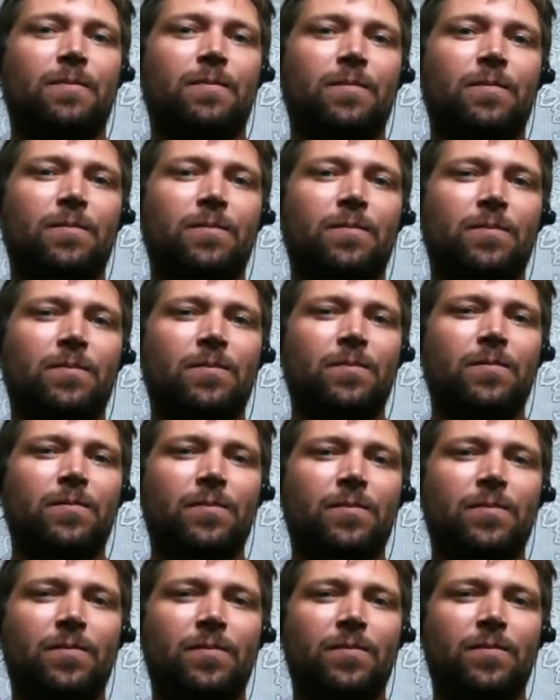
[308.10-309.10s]

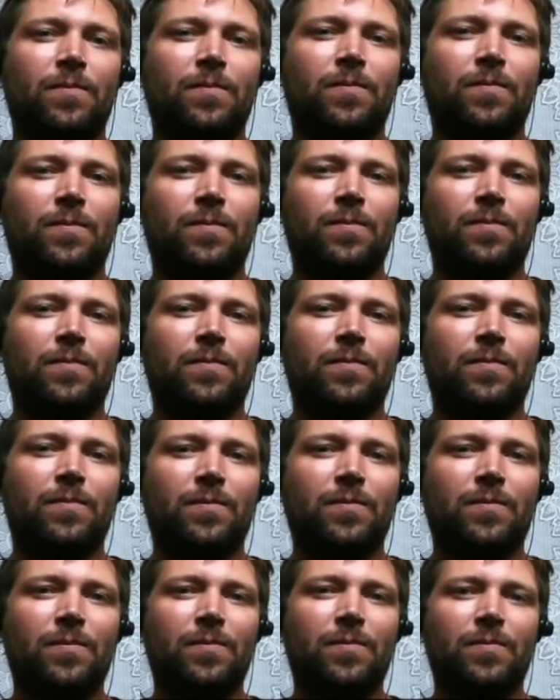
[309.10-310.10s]

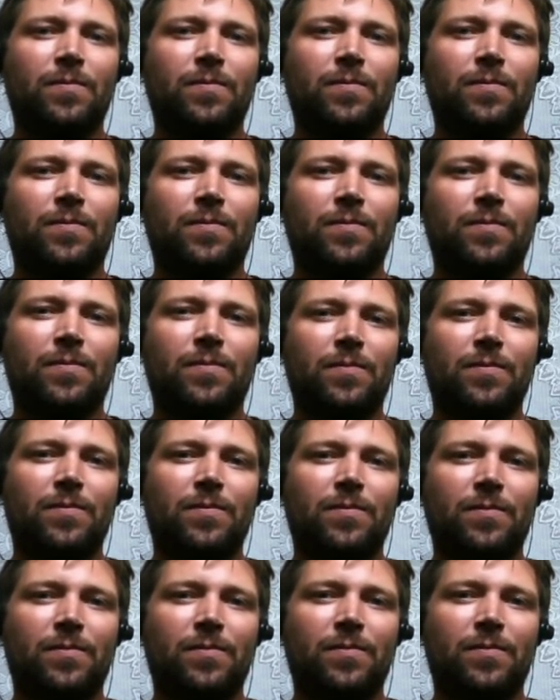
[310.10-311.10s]

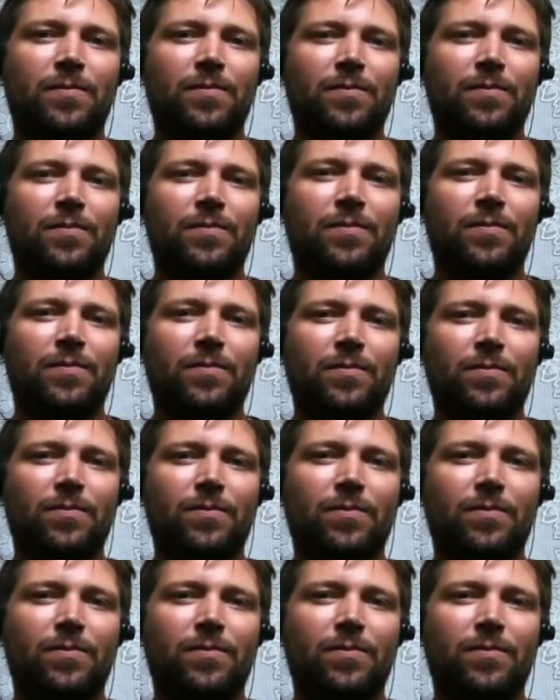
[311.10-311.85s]
The person shown says nothing.